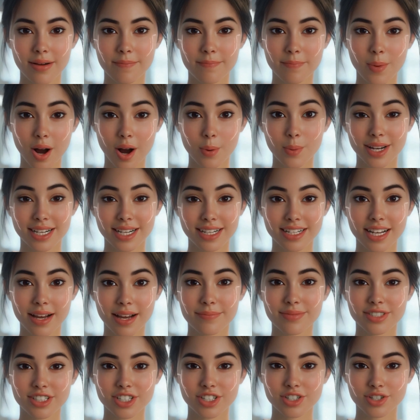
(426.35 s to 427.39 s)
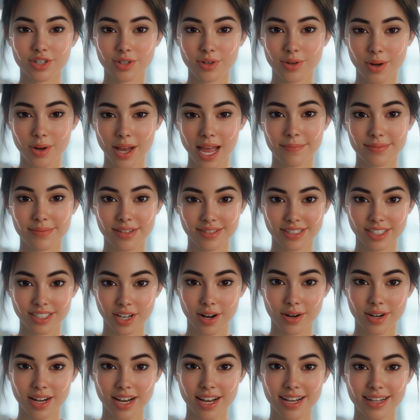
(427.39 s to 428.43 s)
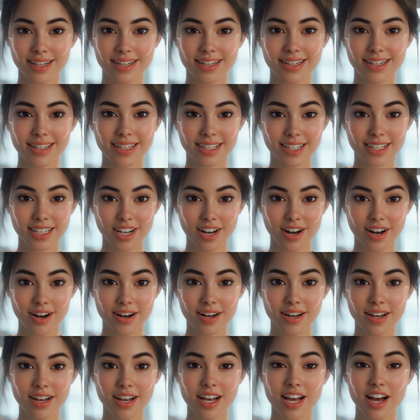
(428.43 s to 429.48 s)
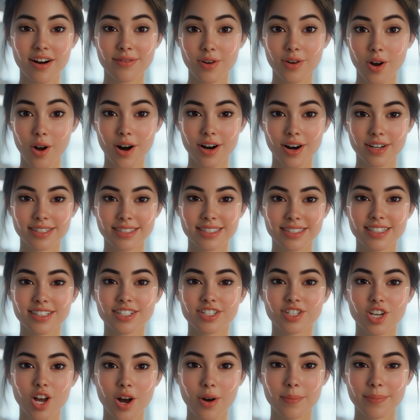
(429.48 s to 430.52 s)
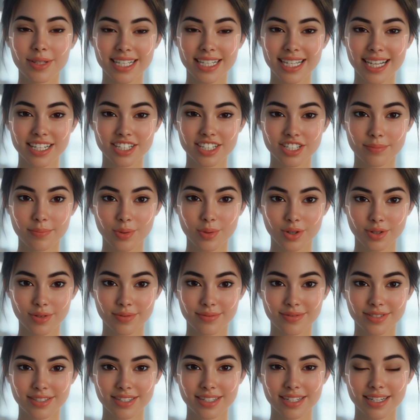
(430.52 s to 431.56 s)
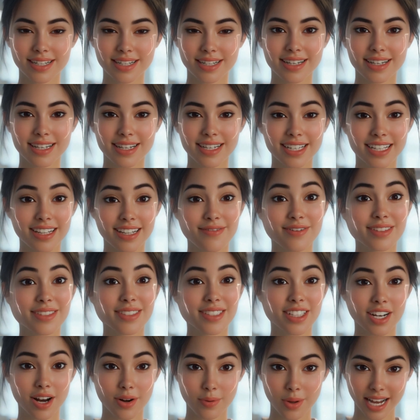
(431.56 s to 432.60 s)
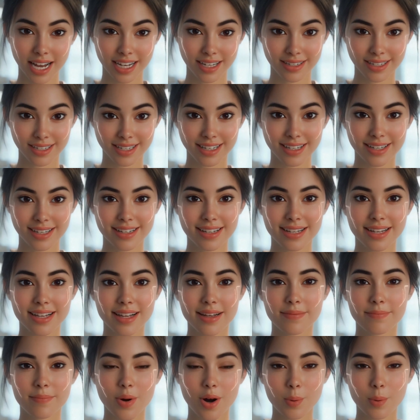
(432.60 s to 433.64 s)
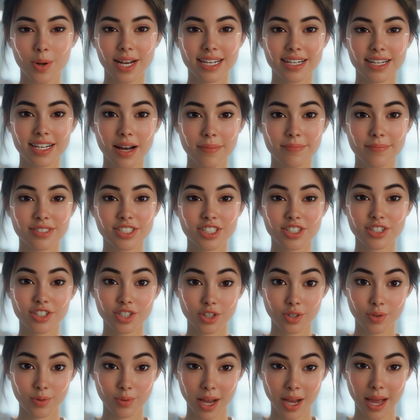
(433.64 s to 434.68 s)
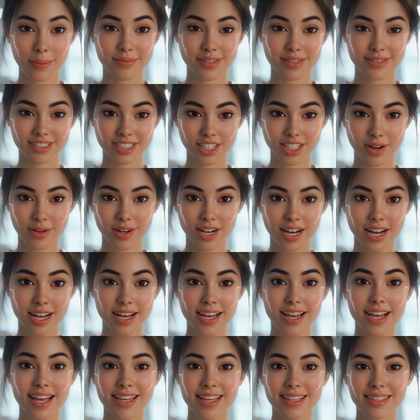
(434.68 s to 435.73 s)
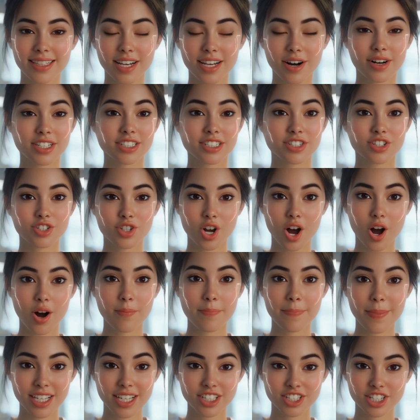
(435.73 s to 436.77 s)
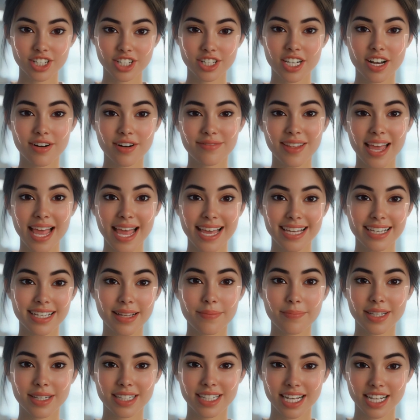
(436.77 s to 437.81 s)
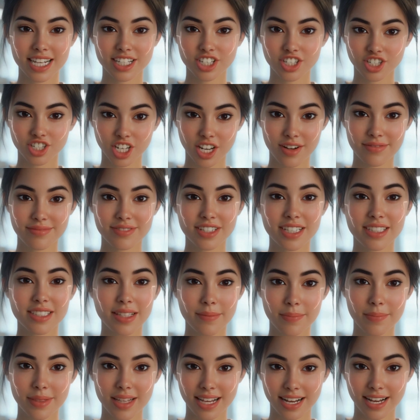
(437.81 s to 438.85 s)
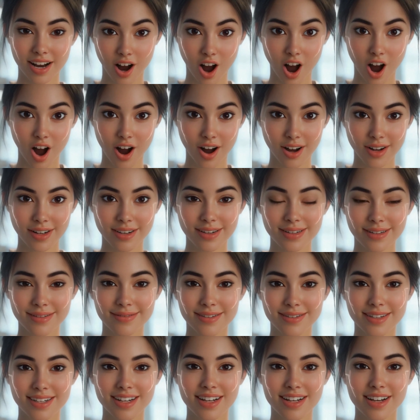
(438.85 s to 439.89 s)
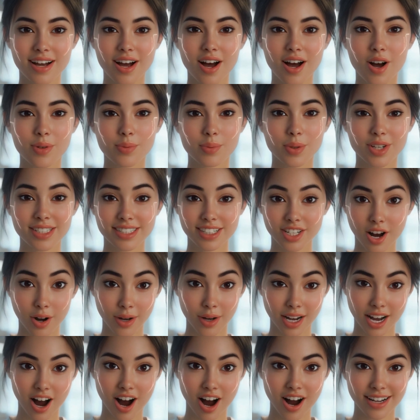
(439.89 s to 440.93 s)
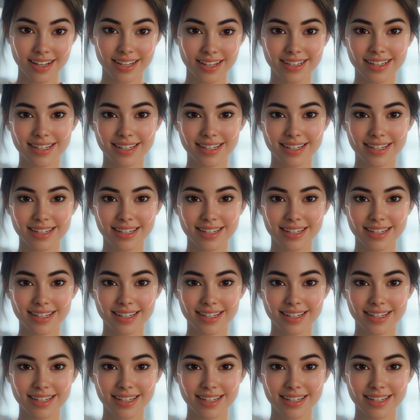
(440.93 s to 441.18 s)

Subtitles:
But when it comes to 2 grams of soda, here, of course, no pH moves, even theoretically. But when it comes to 2 grams of soda, there is no mention of any pH shift in the blood at all. What's going on?